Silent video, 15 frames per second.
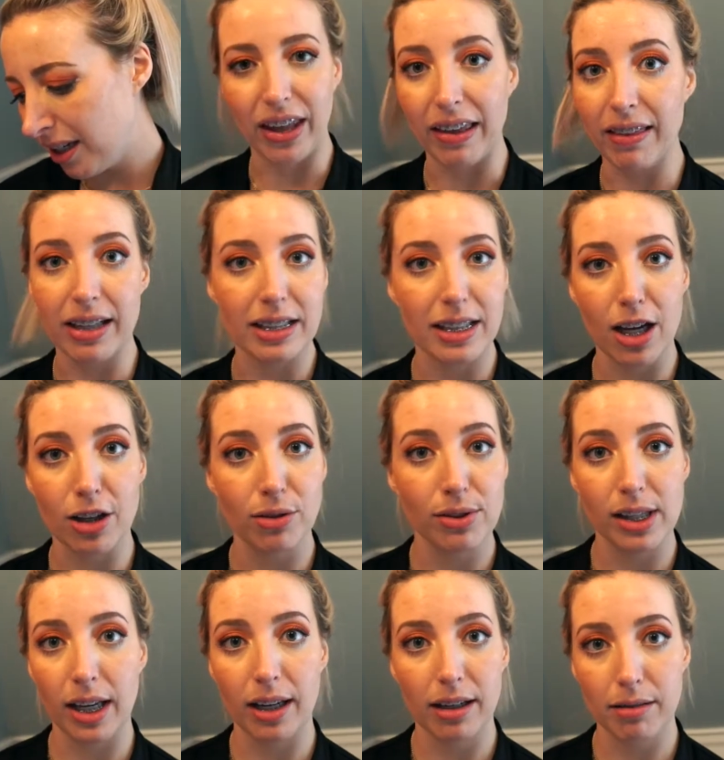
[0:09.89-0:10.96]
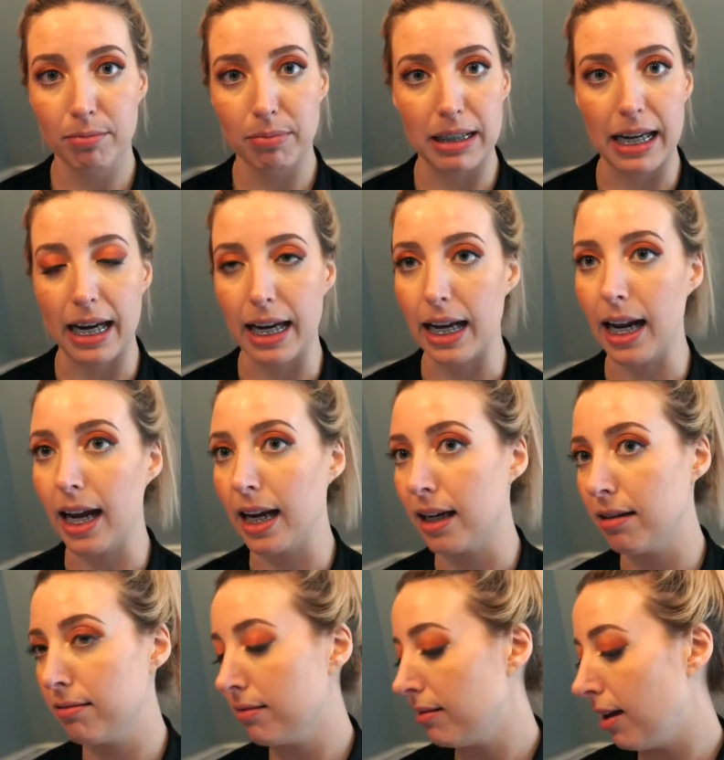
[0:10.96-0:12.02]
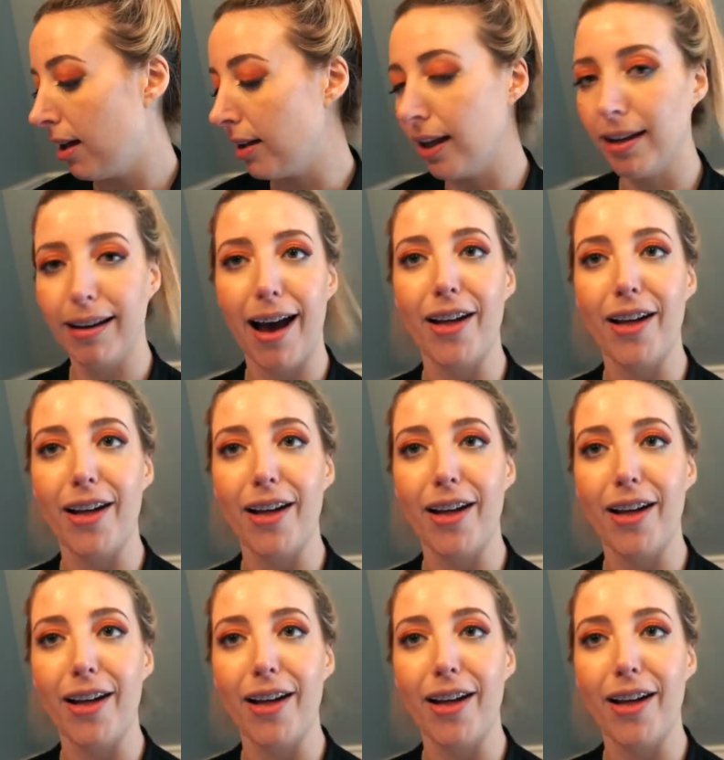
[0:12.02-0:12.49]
I think that's how you say it, B A N I L A.